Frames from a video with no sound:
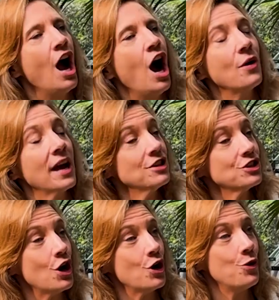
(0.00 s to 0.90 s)
Okay,
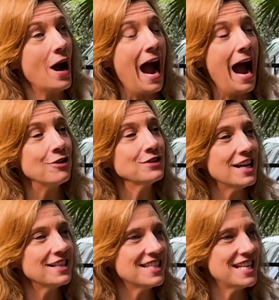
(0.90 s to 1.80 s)
so how
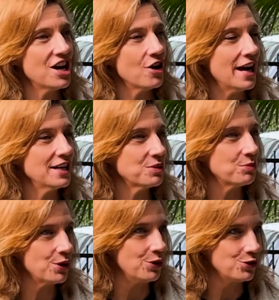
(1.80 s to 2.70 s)
does TI's
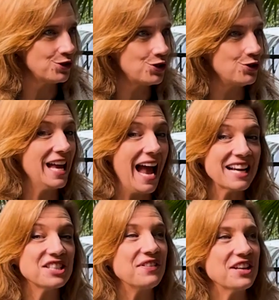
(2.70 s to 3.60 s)
approach to the
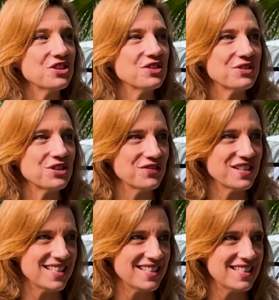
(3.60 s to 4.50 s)
activation of
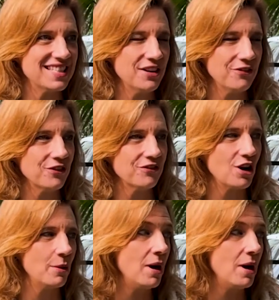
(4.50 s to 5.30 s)
services differ from